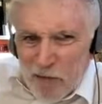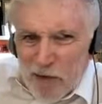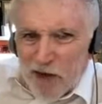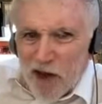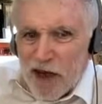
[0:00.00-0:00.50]

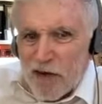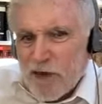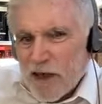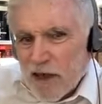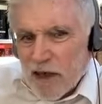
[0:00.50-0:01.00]
There'd been a lot
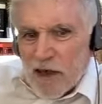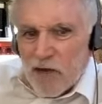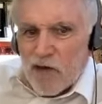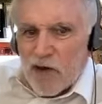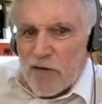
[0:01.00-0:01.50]
of
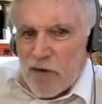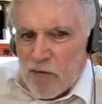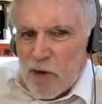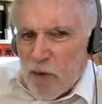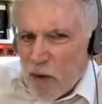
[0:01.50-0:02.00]
stuff
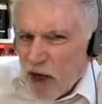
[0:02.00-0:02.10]
happening.